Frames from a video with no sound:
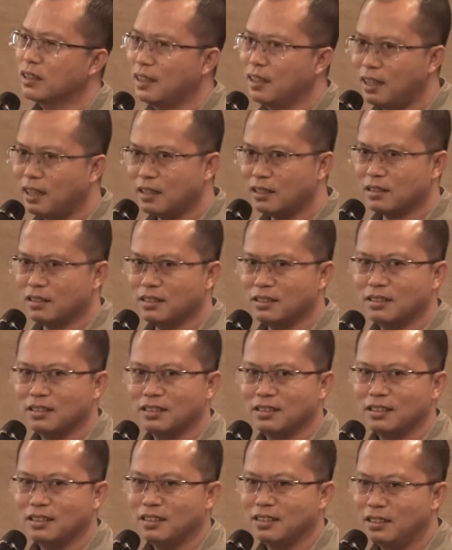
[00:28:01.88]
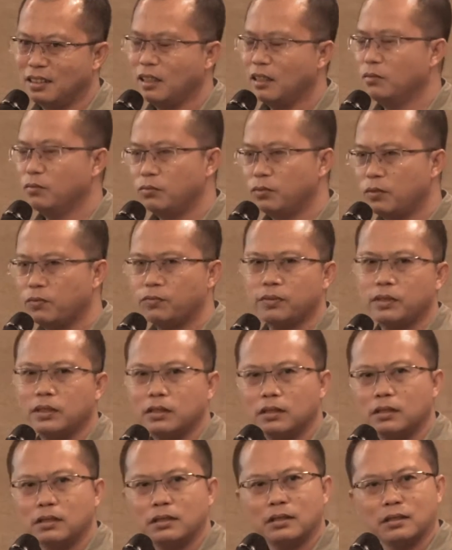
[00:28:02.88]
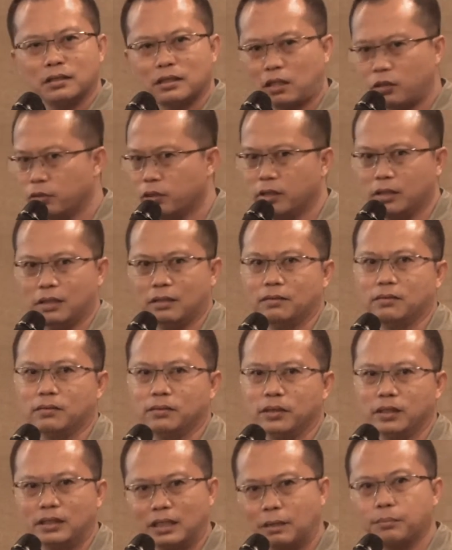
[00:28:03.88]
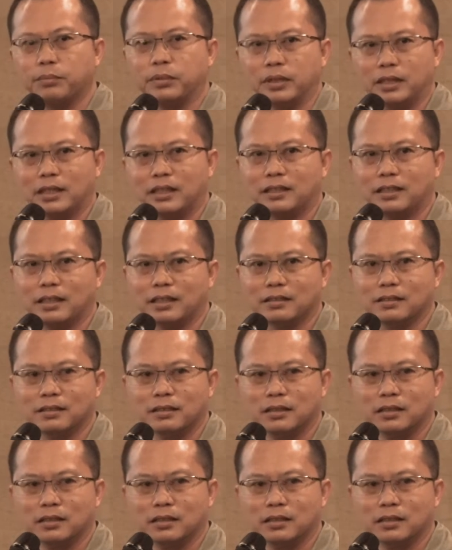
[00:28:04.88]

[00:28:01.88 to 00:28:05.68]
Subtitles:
less than 15,000, for example, like that.